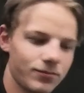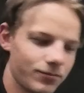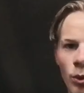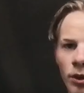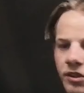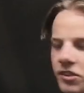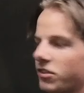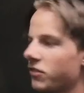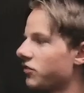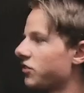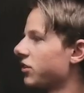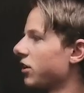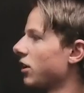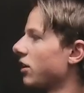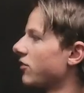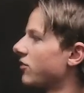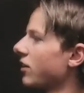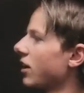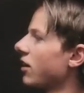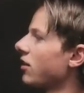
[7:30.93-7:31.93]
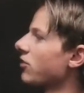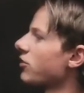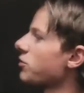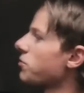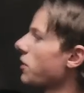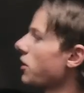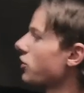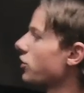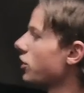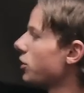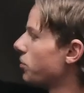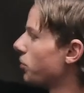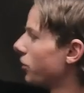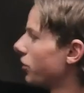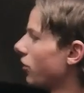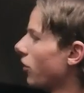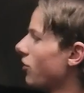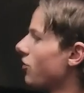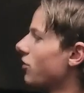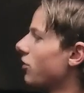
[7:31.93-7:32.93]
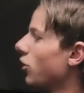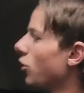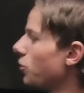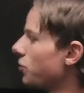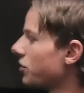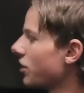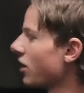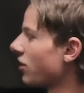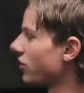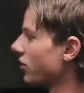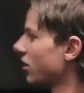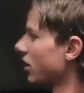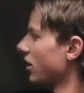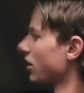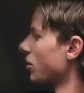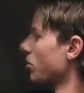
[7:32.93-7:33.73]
Once you've slid it down, just make sure you put those loops underneath